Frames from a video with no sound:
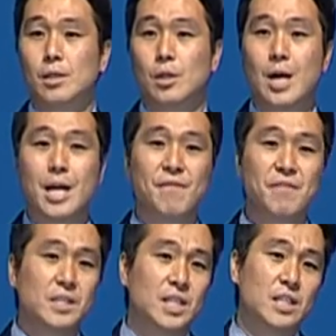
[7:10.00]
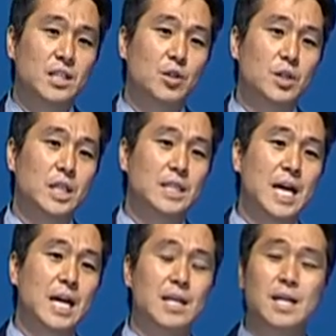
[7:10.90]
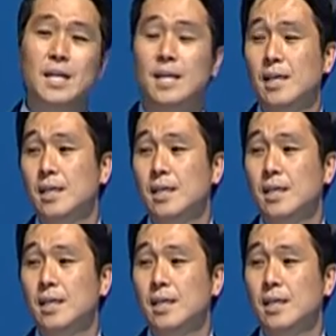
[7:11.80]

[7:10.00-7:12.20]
you know, I visit, you know, Kitale.